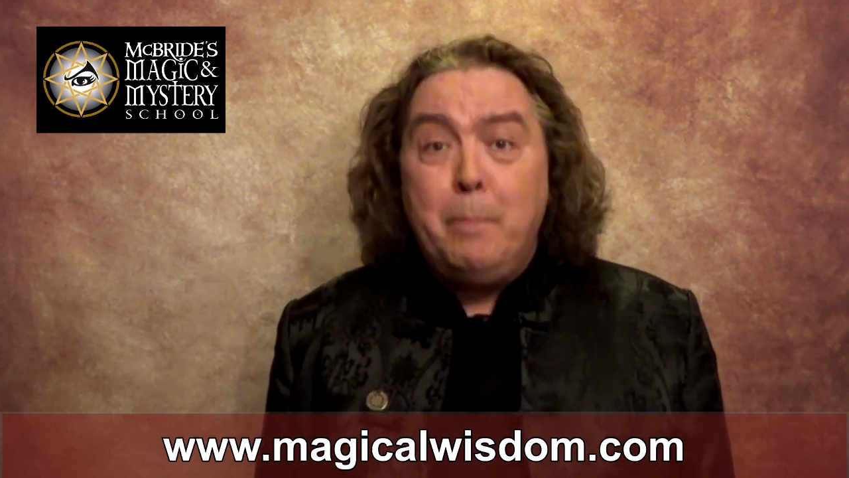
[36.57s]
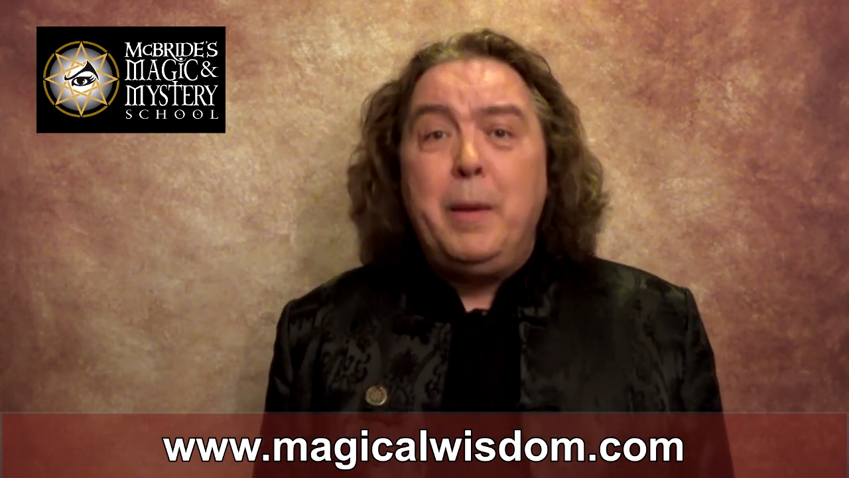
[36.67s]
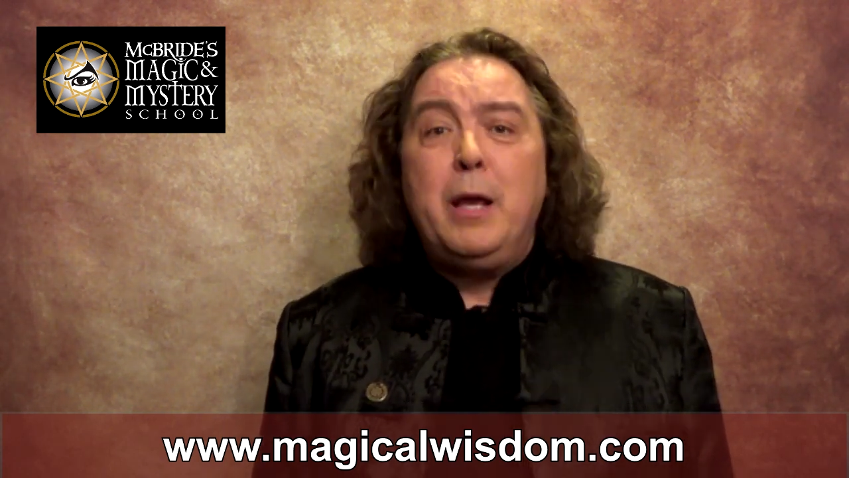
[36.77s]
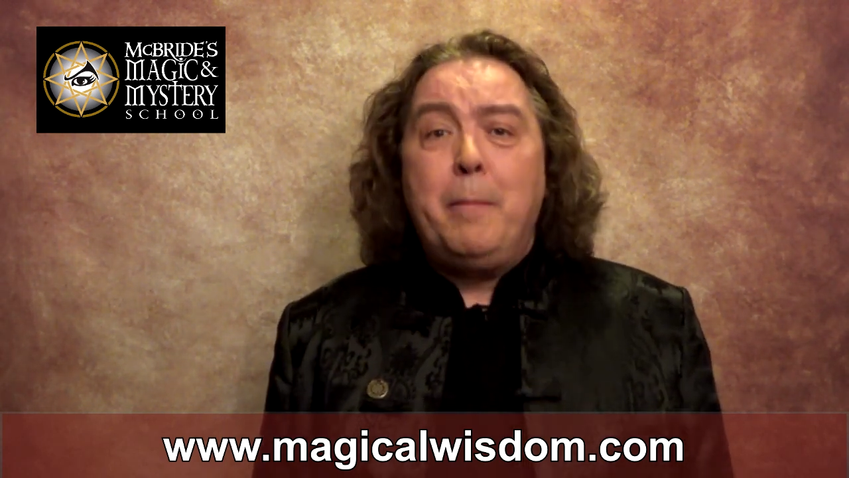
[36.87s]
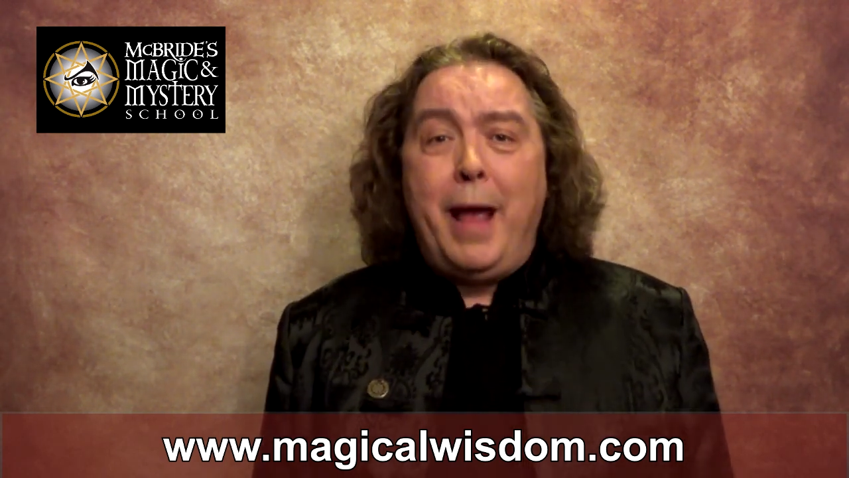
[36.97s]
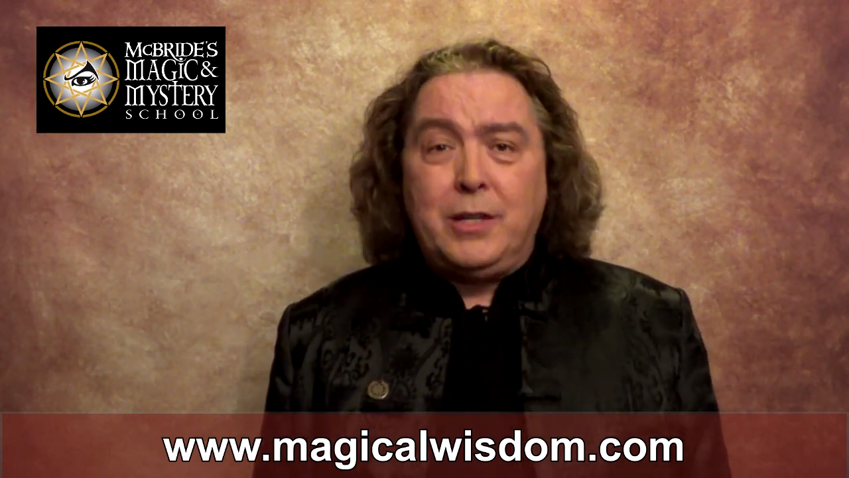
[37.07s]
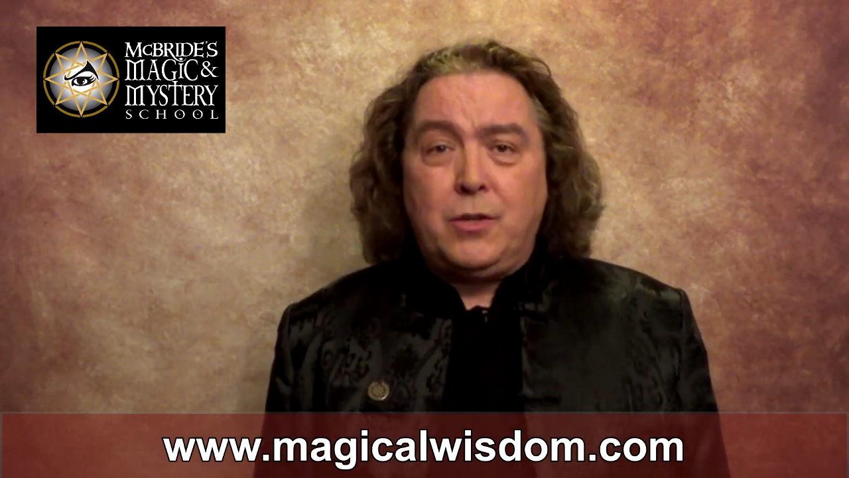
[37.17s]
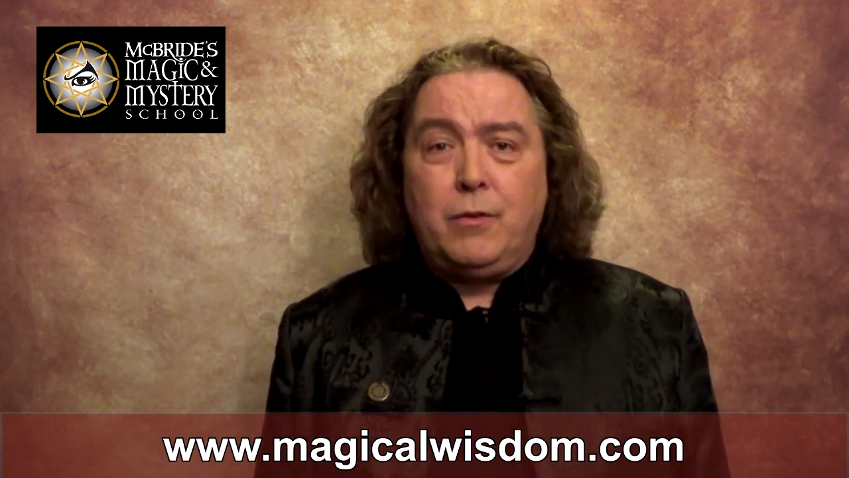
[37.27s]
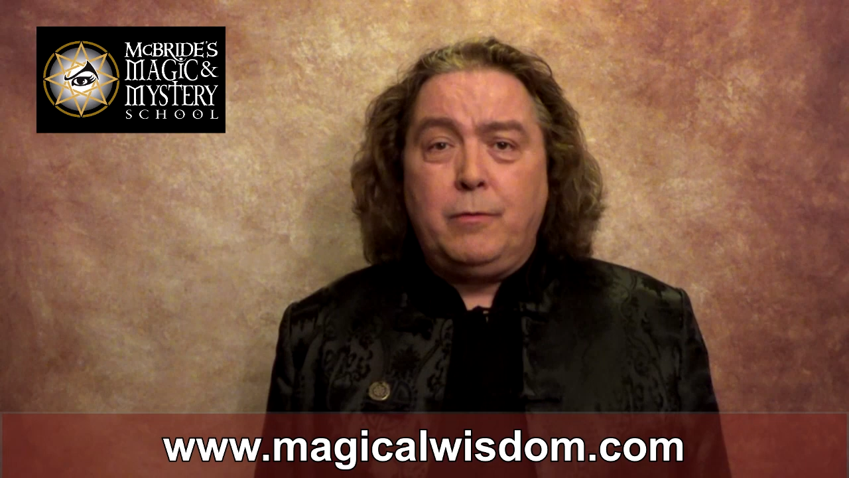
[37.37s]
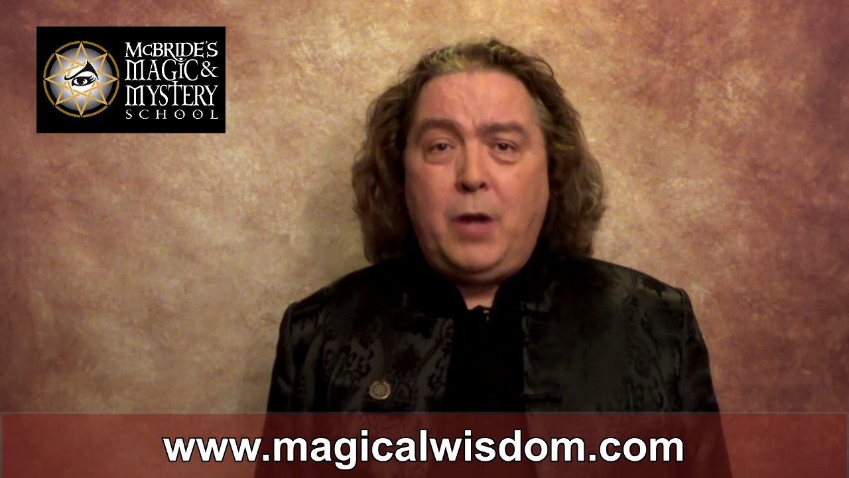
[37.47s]
Be a
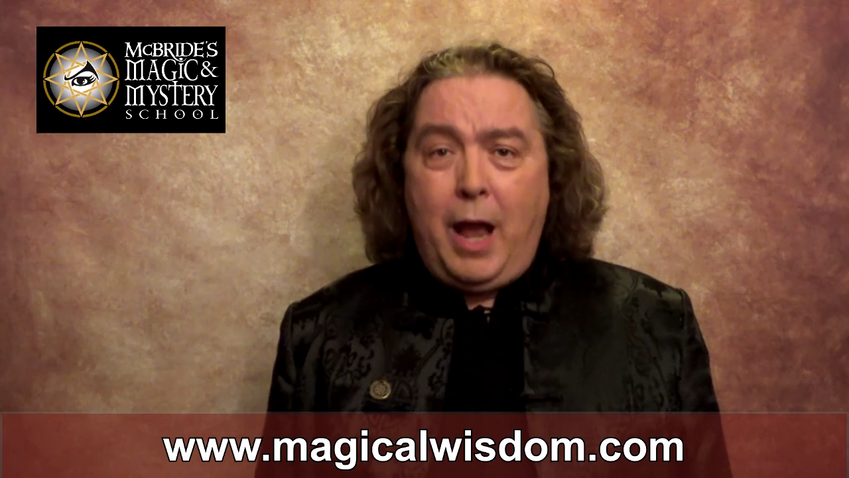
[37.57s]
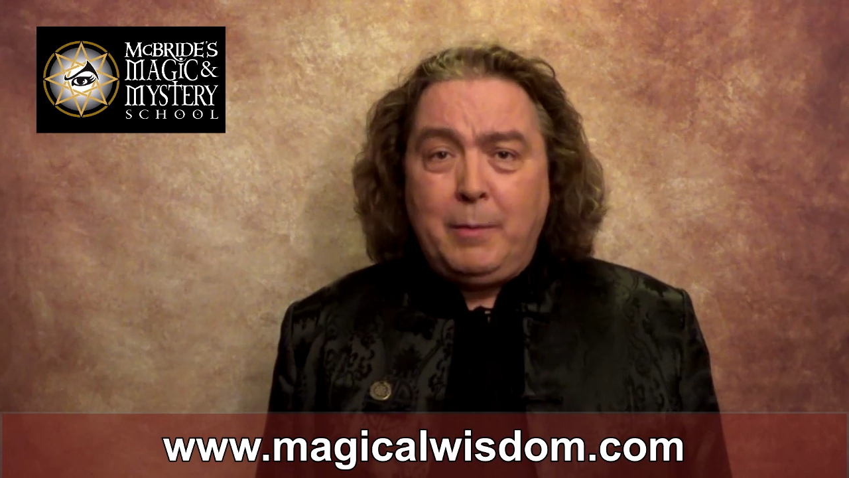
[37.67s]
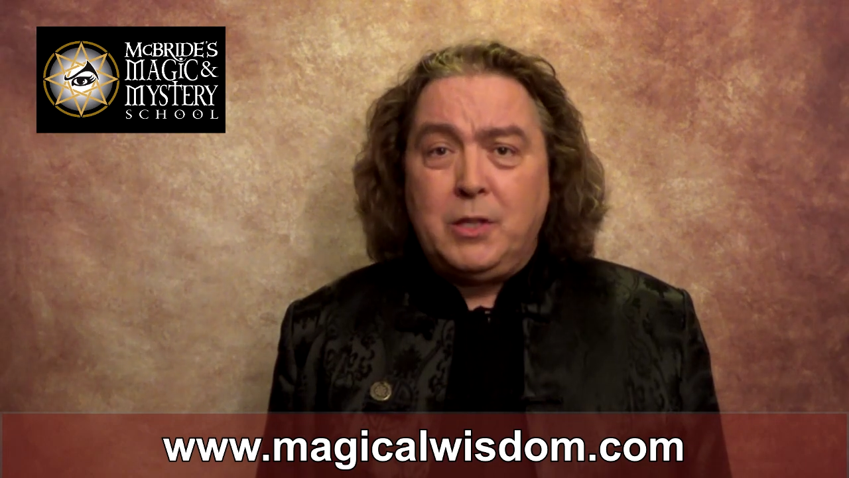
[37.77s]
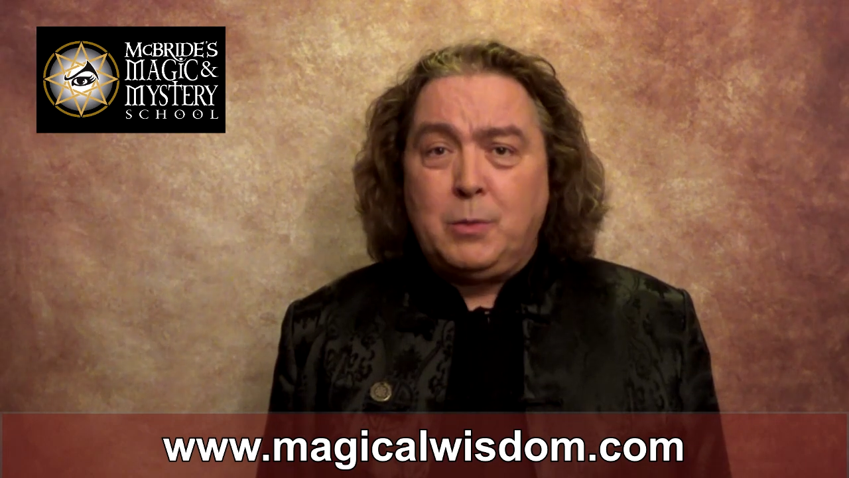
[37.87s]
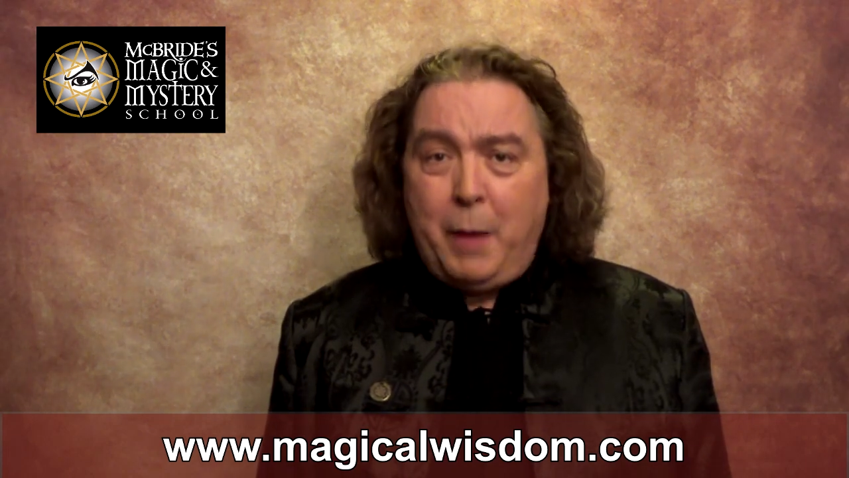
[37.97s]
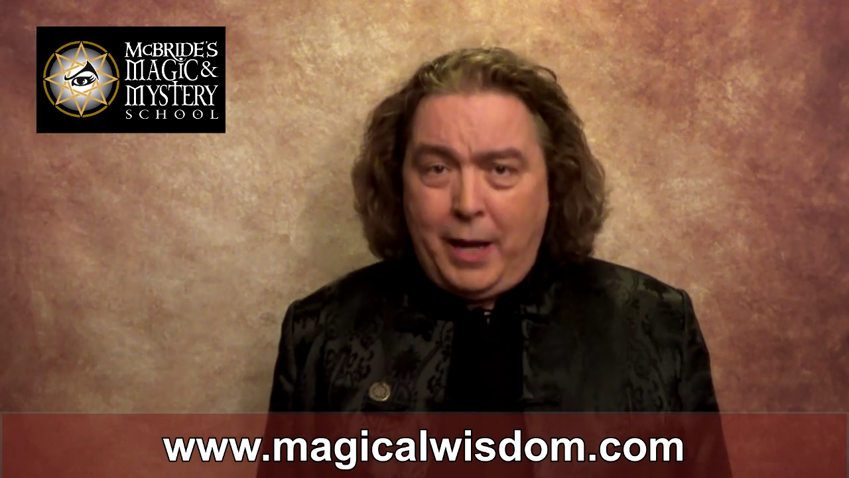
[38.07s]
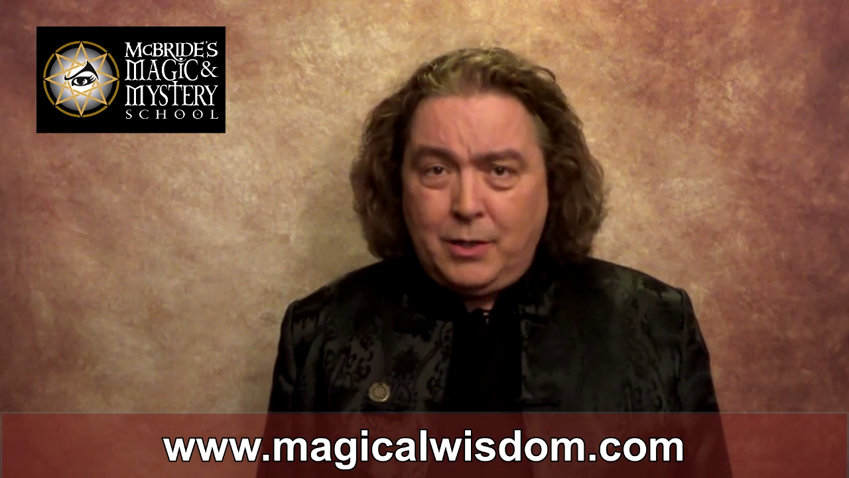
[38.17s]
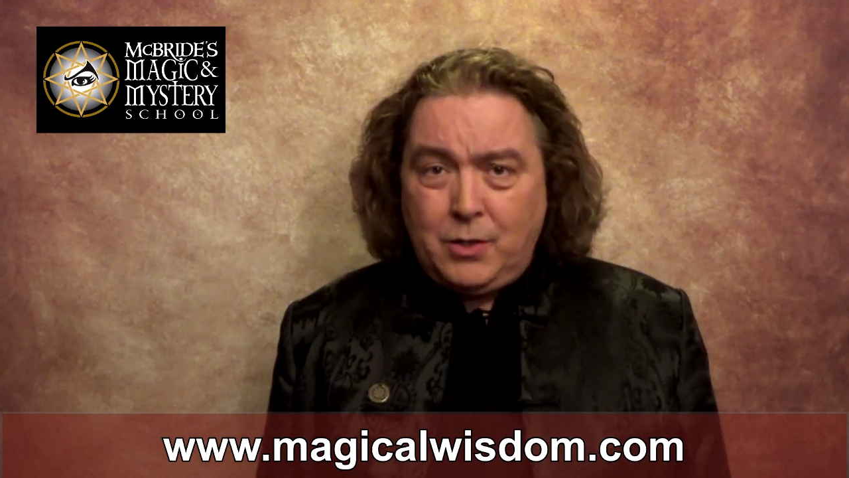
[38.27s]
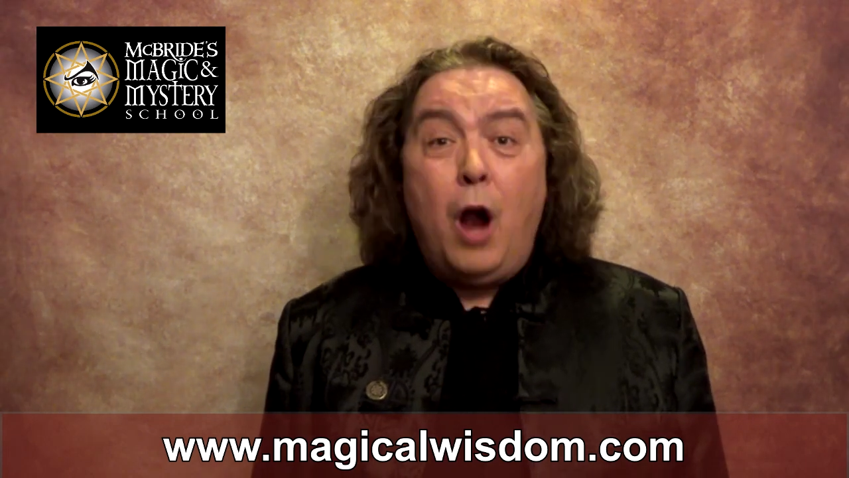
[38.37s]
master of time and space.